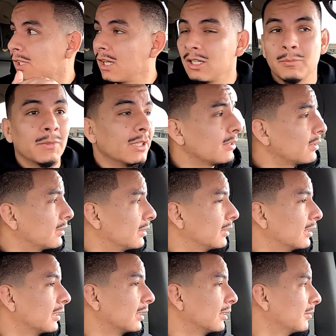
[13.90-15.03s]
how much
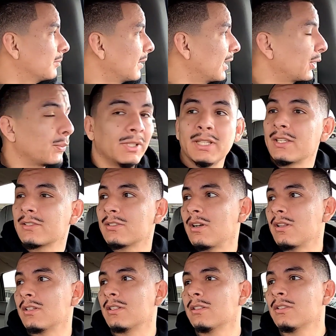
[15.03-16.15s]
did my
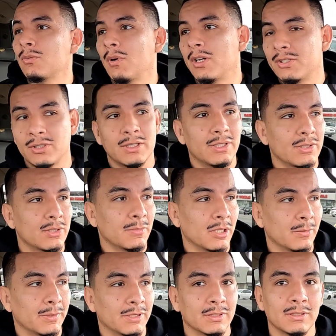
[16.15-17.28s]
$3,000 Quadrasteer
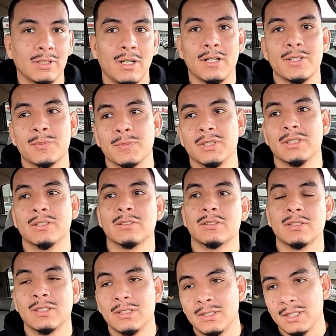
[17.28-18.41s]
Suburban cost me
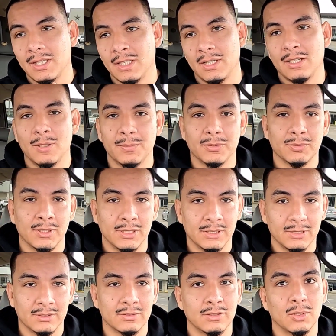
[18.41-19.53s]
to get it up and
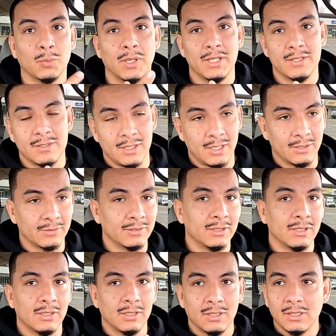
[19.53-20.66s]
running the way it is now?
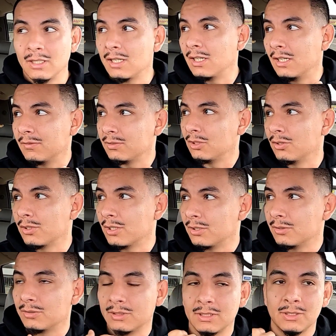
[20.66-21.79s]
If you don't
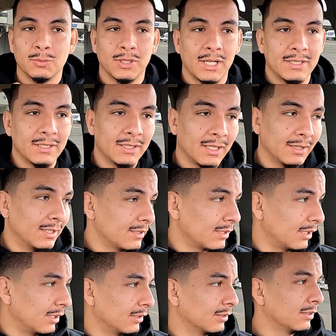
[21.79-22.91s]
know, when I did get this
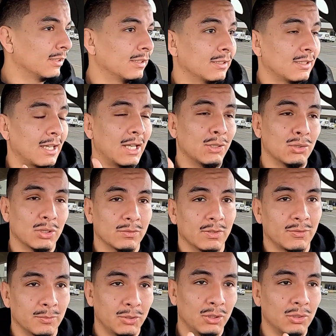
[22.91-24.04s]
thing, I drove
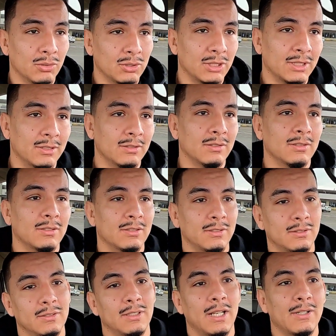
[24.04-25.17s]
it from
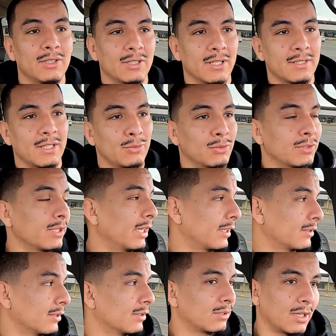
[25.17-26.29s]
Houston down here to Central
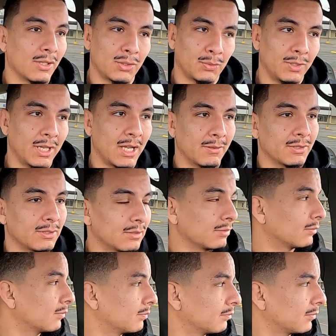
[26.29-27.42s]
Texas. So it was 3 hours.
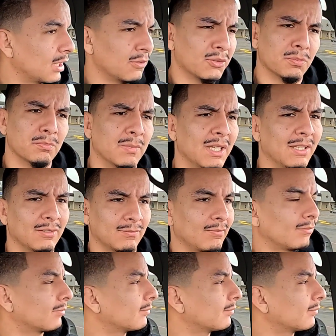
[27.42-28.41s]
It was mint.